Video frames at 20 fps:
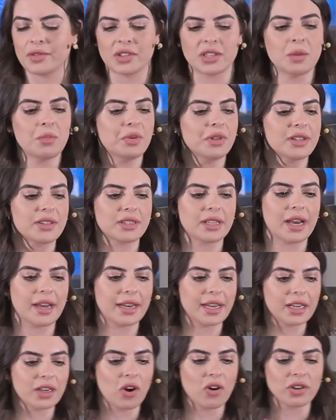Simple as that.
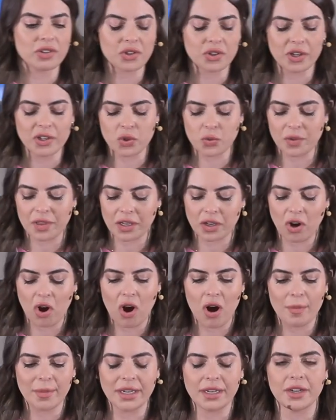It starts with a
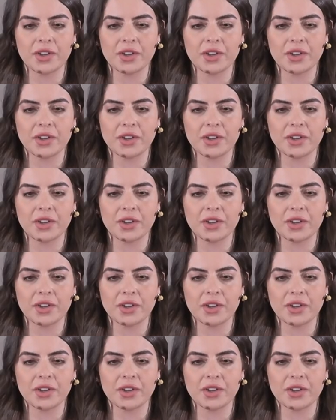common